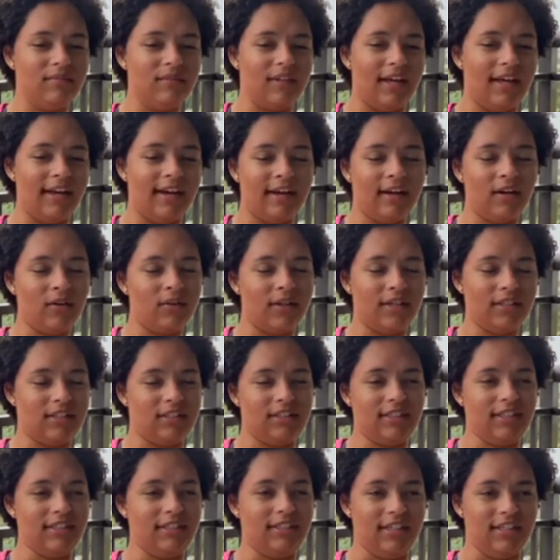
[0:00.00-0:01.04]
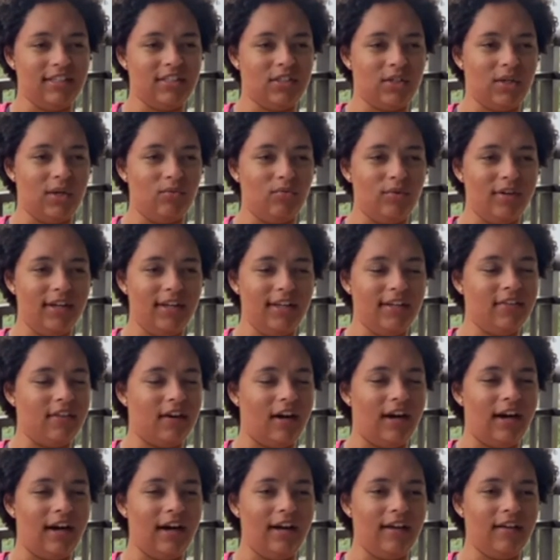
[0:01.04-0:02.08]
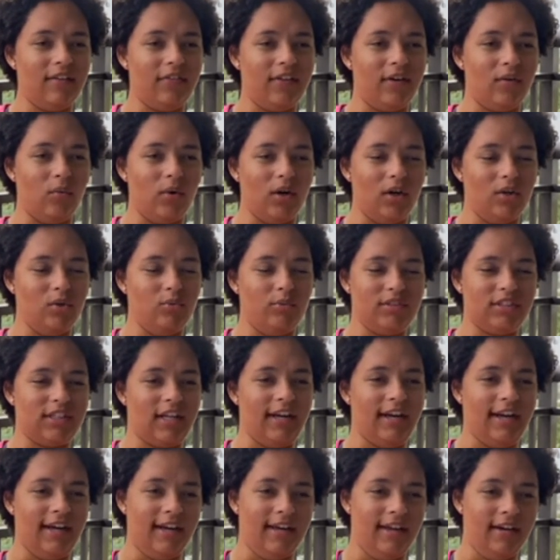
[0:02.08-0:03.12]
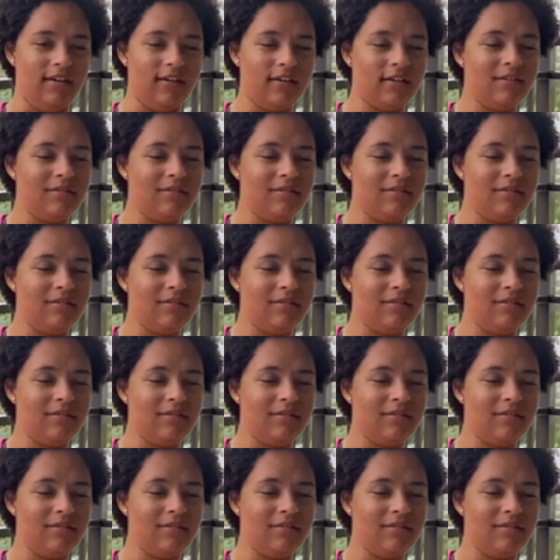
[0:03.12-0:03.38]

And I don't like to take tests, so I really thought the world was gonna end.